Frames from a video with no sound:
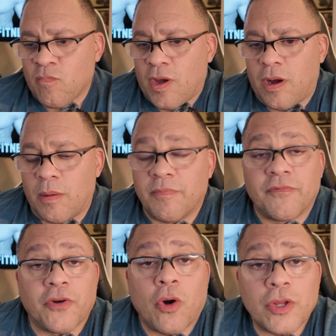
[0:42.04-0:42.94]

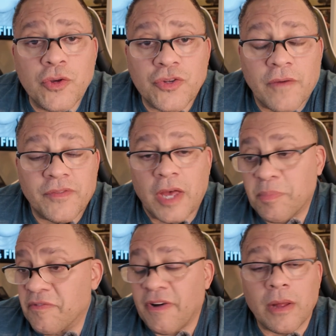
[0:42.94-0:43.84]
For all of you that have
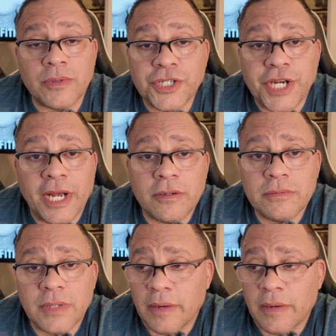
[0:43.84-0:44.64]
been following the channel,